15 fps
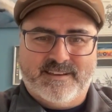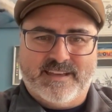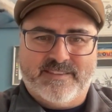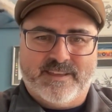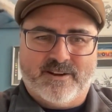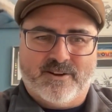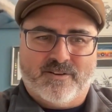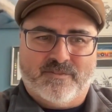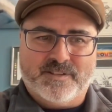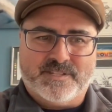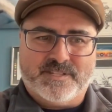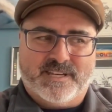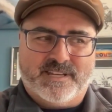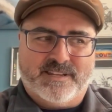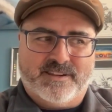and then all of a
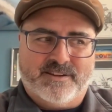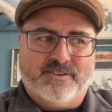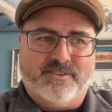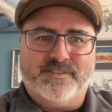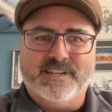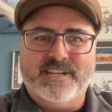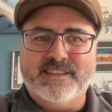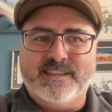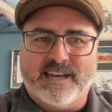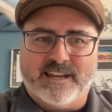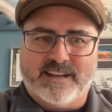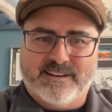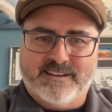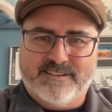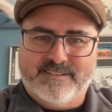sudden you don't need
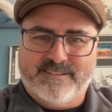that